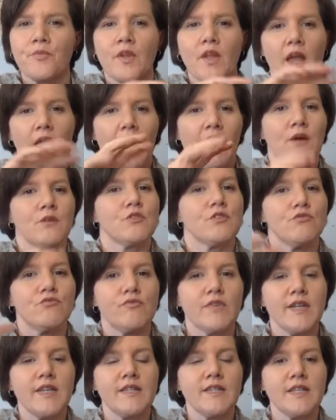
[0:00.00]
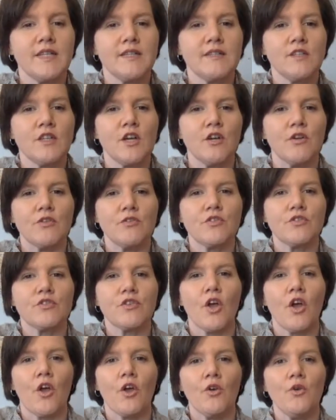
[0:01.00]
how to read these notes.
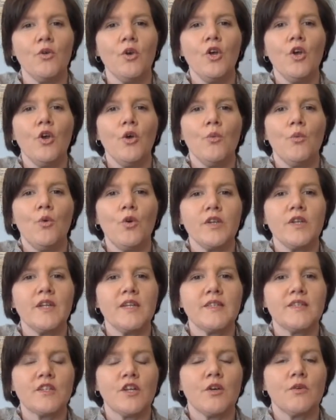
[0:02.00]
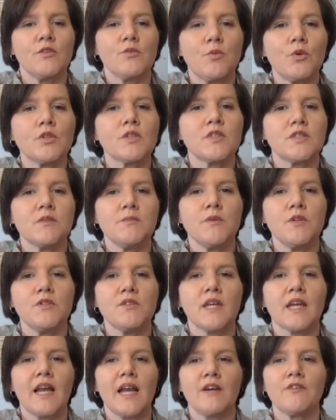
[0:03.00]
So what you need to know is, what does the
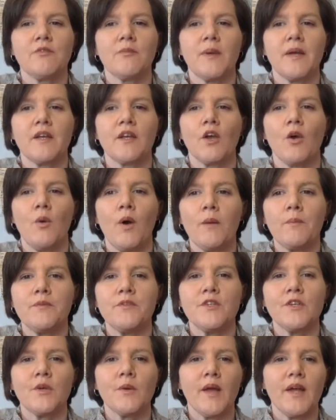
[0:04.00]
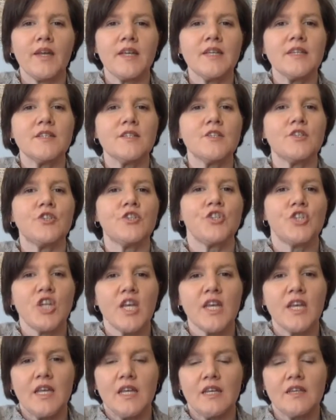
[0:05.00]
musical alphabet go up to? And it is
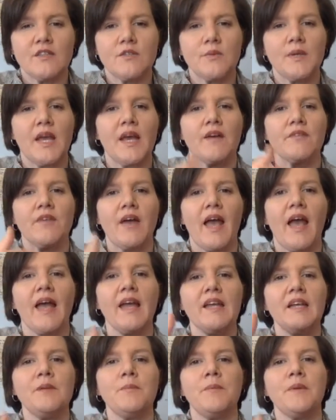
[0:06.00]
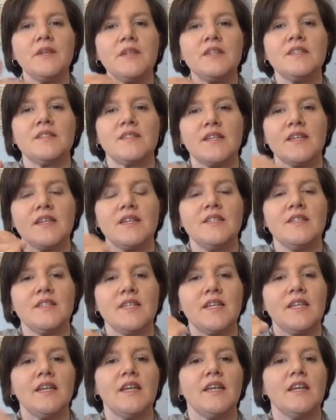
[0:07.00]
G. So we have A, B, C,
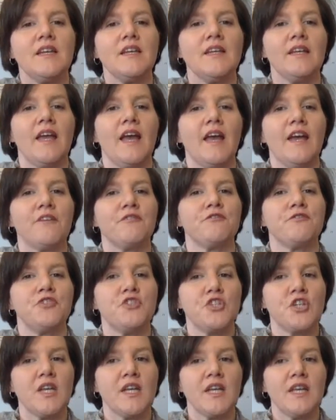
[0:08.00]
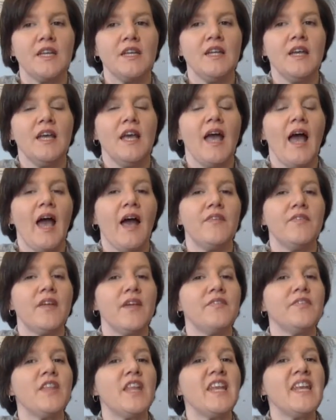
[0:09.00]
D, E, F, G. And
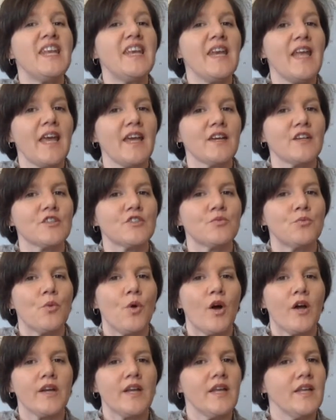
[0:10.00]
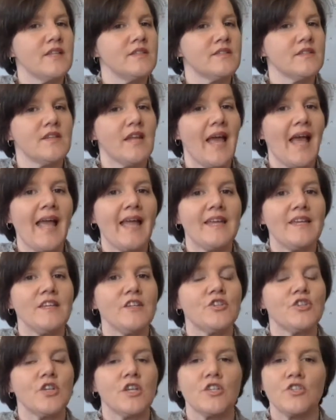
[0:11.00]
then the next one isn't
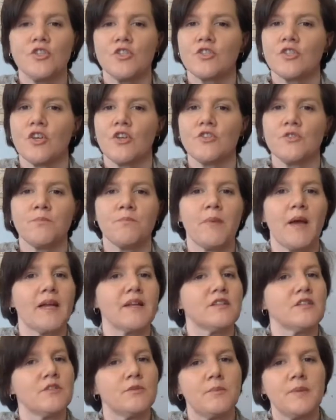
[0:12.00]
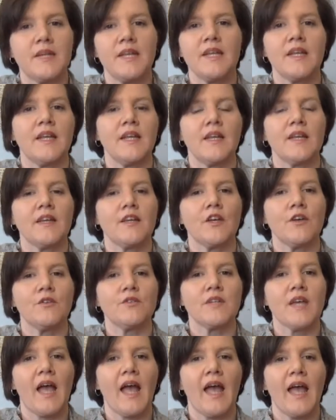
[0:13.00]
H, it just goes back to the beginning, it
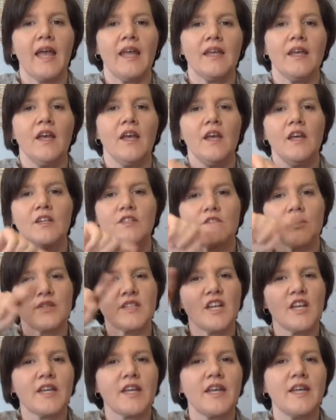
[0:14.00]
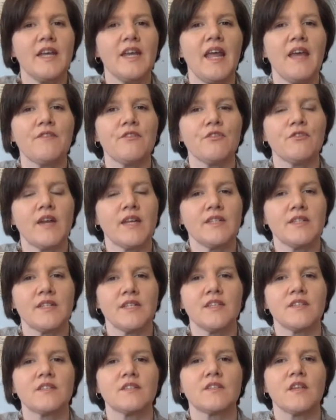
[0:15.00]
goes A. So it's like a
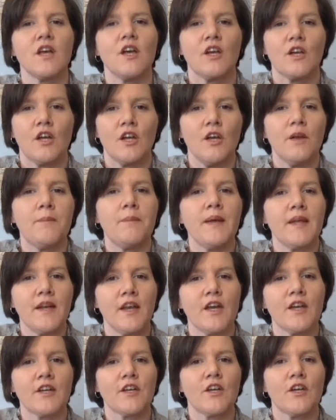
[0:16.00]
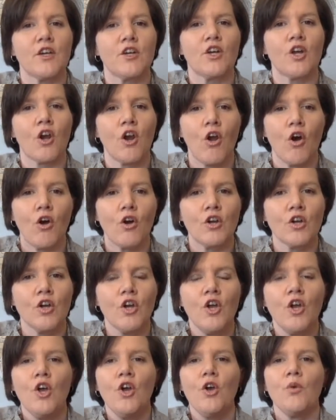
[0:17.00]
never-ending circle, a bit like a clock.
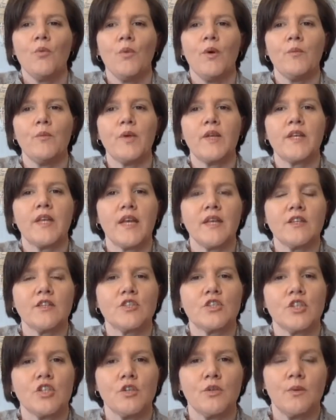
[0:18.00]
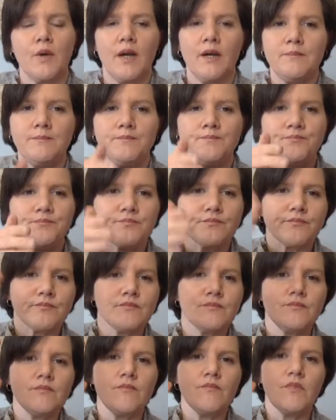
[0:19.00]
When we get to,
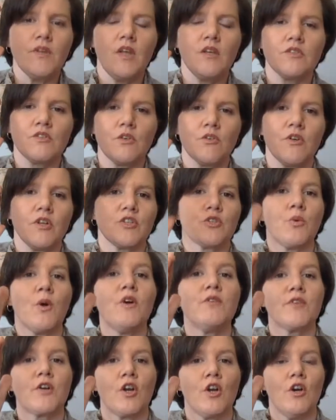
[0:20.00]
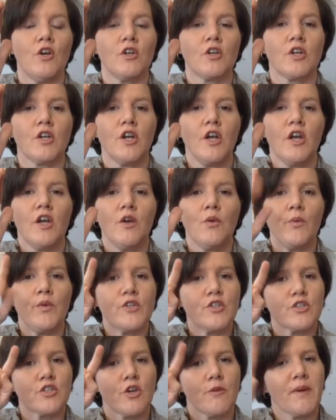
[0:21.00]
so at 12 o'clock, we
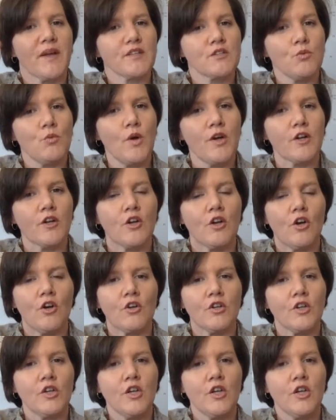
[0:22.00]
just go back to 1 o'clock.